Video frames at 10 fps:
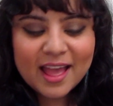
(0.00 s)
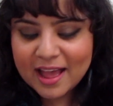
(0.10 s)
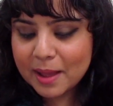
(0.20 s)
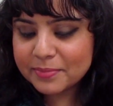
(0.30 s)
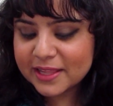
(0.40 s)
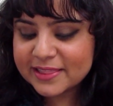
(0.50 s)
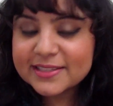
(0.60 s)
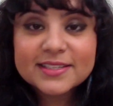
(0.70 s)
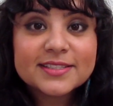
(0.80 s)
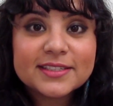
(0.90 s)
then
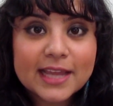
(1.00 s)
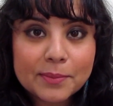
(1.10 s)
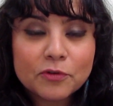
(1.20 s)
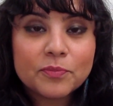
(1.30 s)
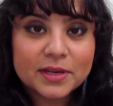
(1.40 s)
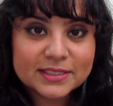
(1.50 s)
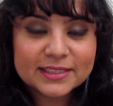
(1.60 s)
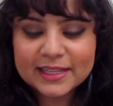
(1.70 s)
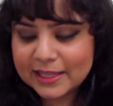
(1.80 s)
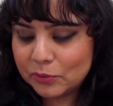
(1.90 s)
this is the type of
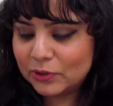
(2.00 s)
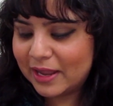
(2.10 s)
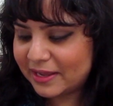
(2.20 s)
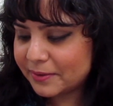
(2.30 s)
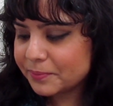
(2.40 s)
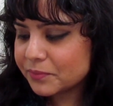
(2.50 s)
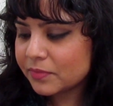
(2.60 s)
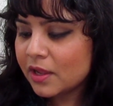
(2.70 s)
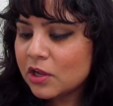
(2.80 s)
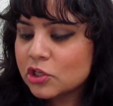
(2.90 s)
person that they would like.
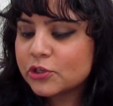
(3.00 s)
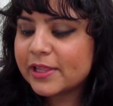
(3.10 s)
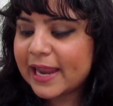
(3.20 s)
So they